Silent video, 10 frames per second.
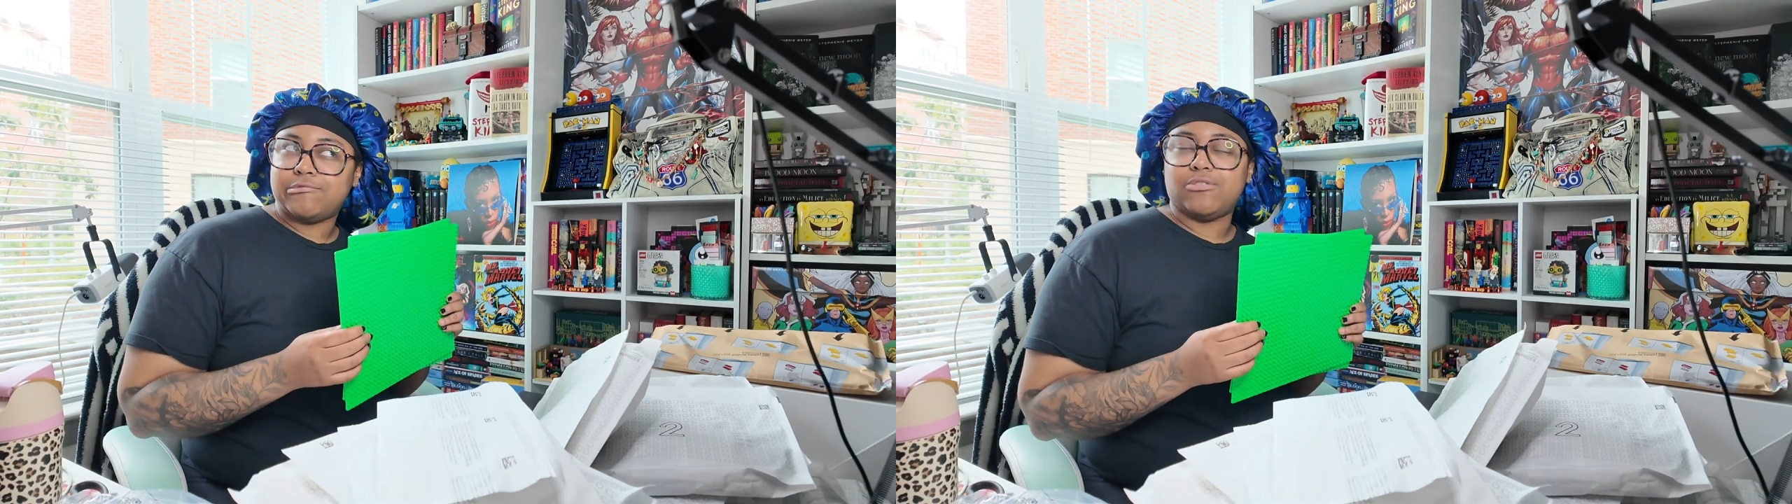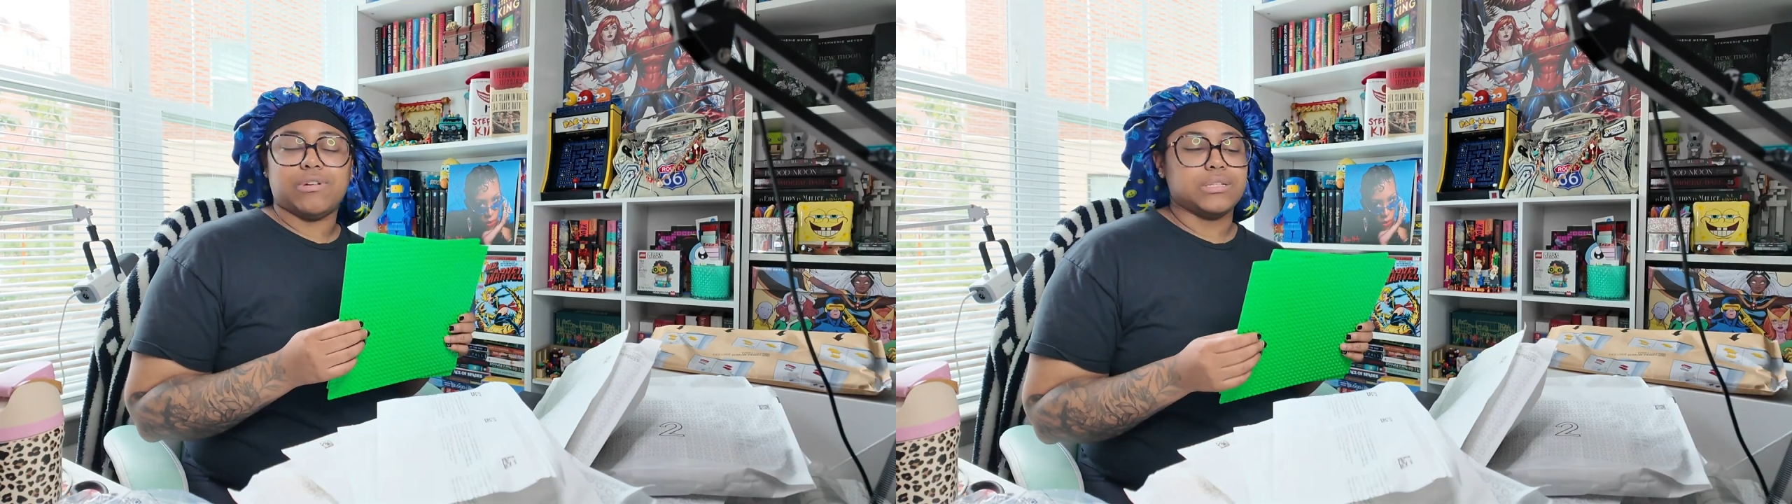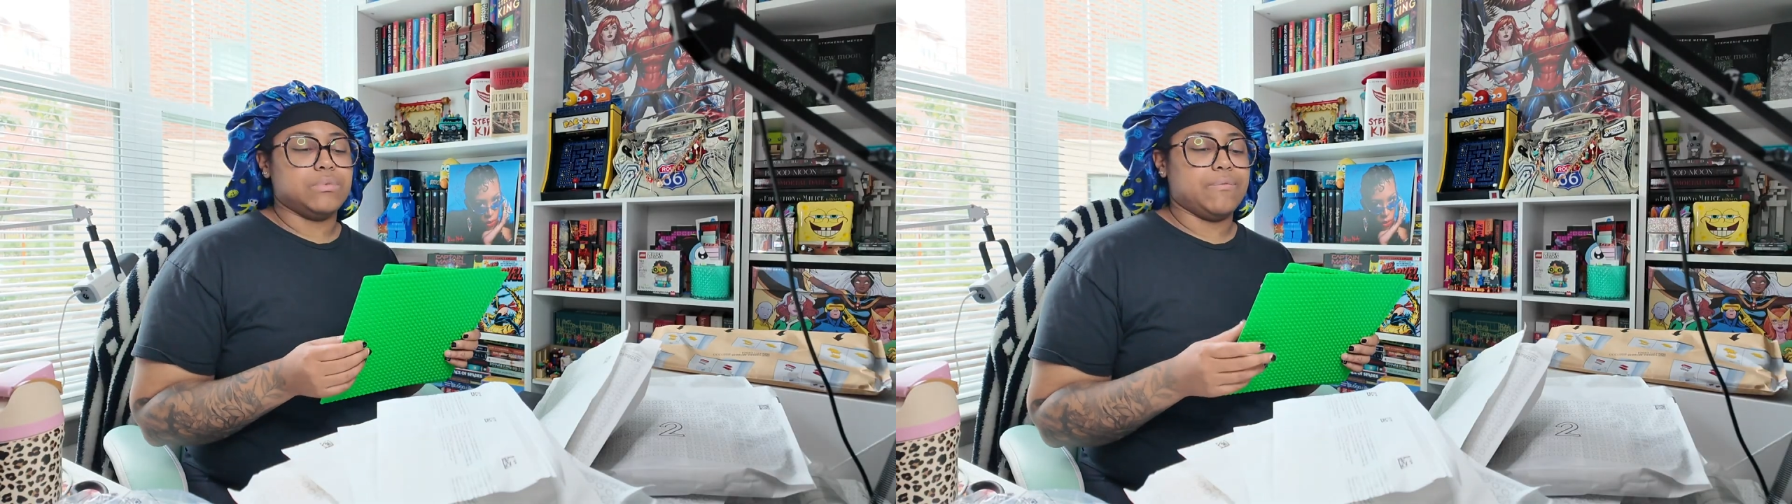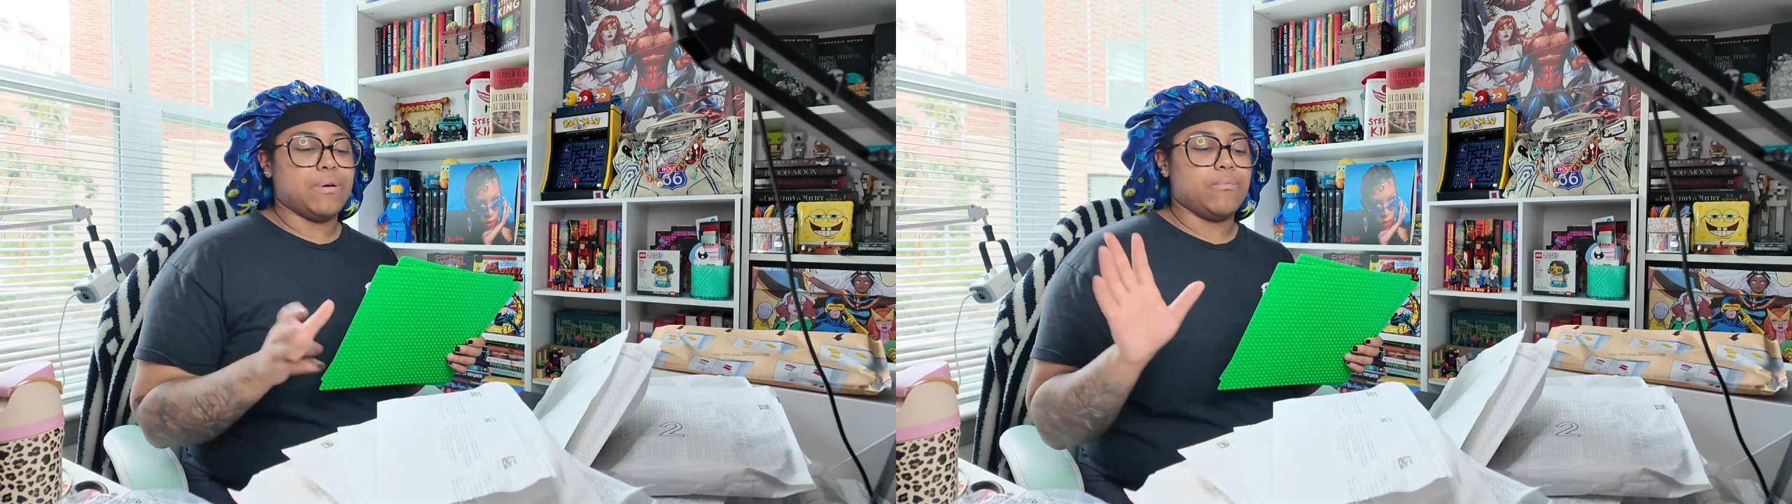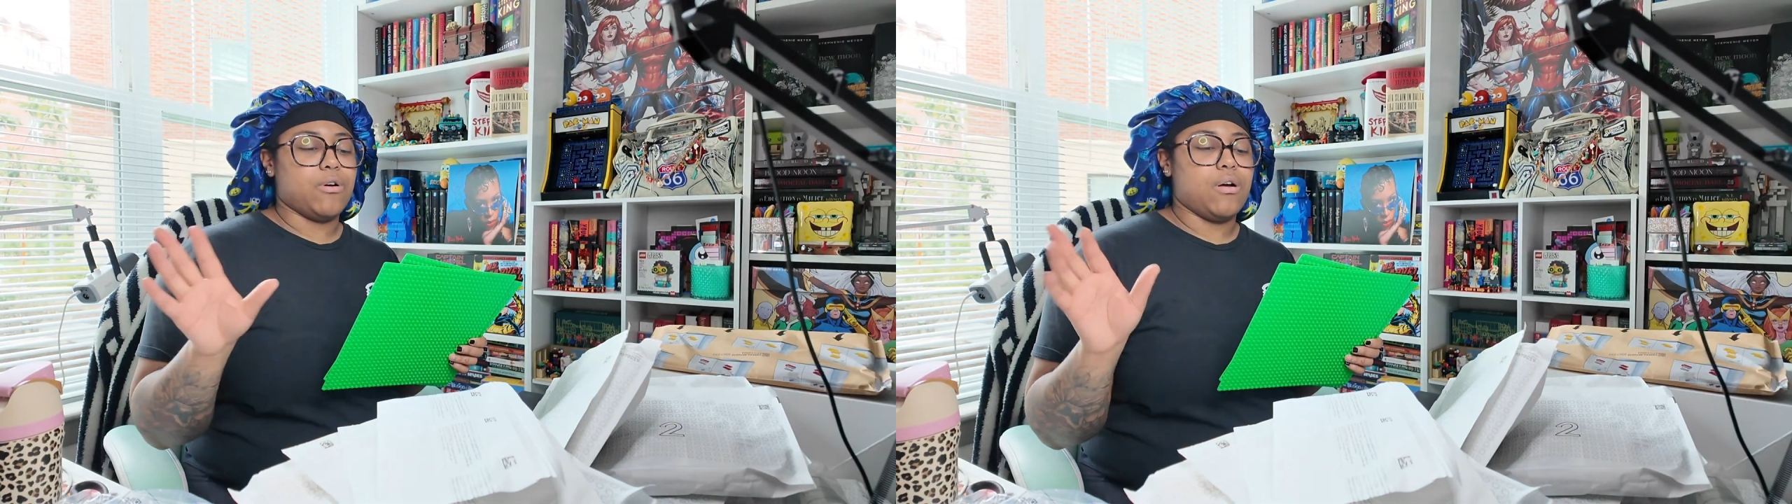Correct me if
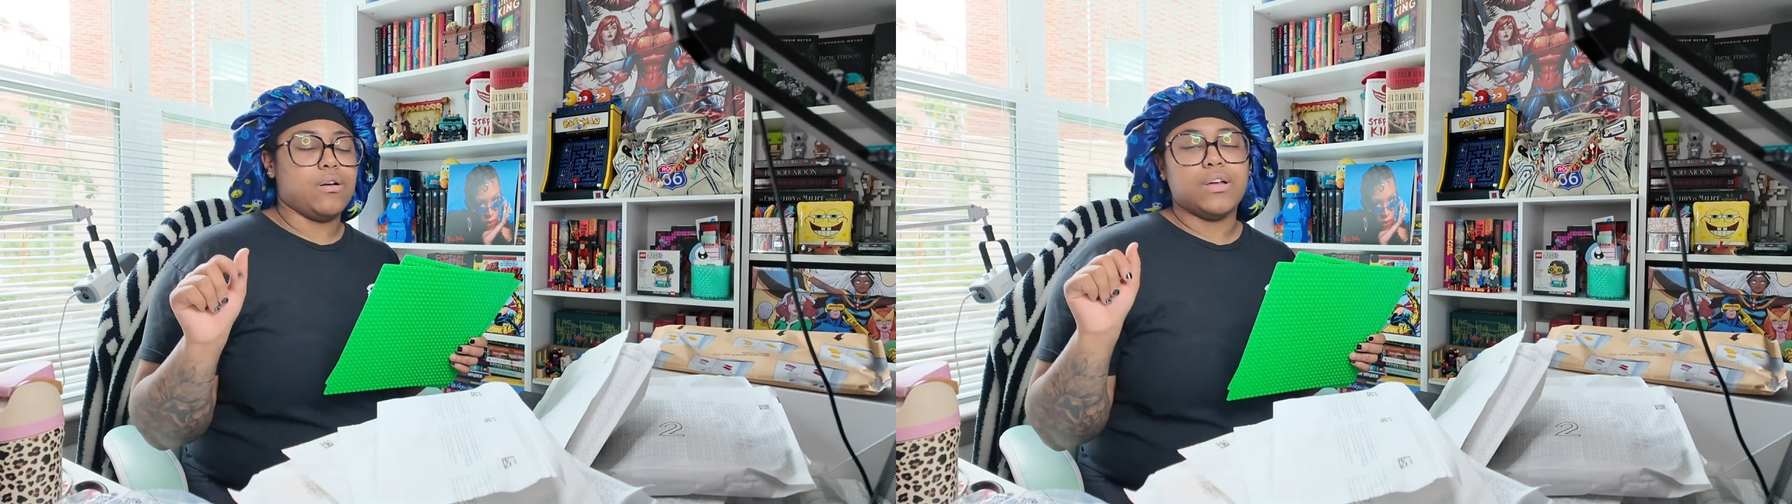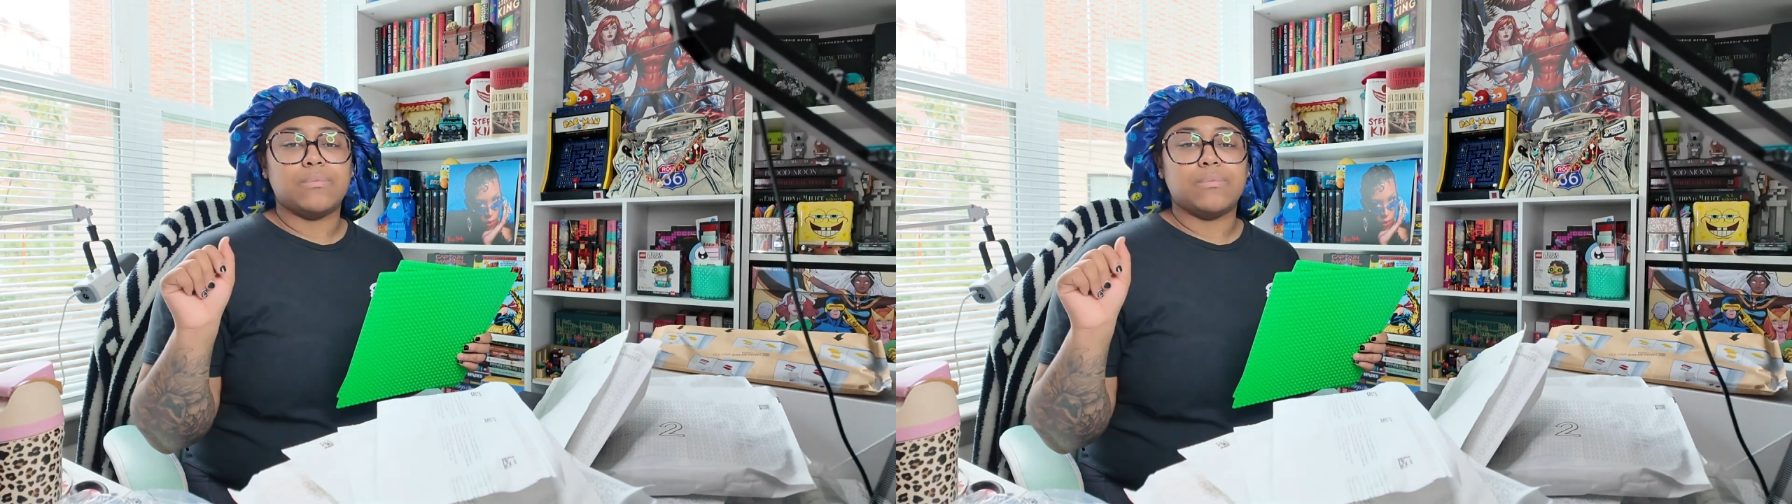I'm wrong.